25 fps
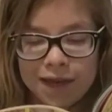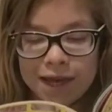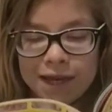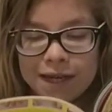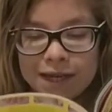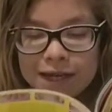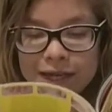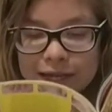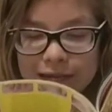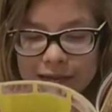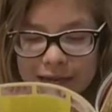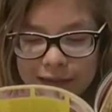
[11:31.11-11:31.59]

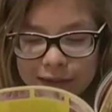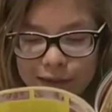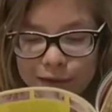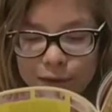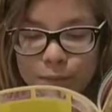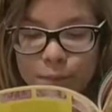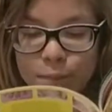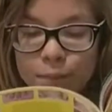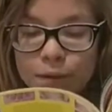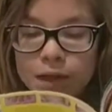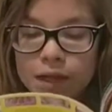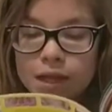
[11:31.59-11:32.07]
get
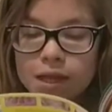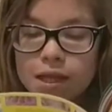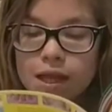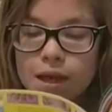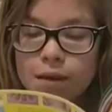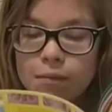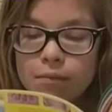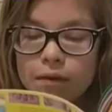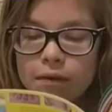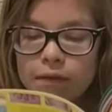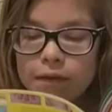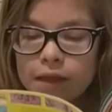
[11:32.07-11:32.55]
together, put
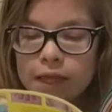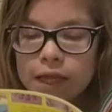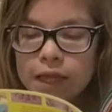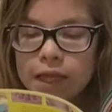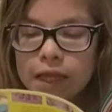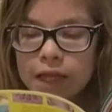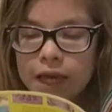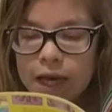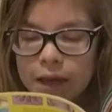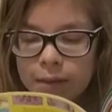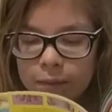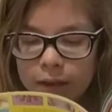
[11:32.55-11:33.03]
some of
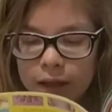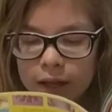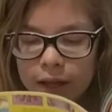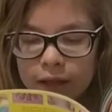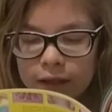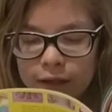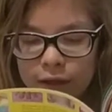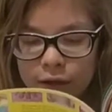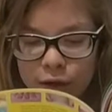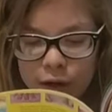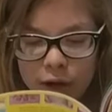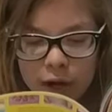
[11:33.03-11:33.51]
this slime in
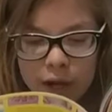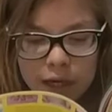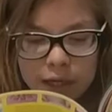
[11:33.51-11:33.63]
a clear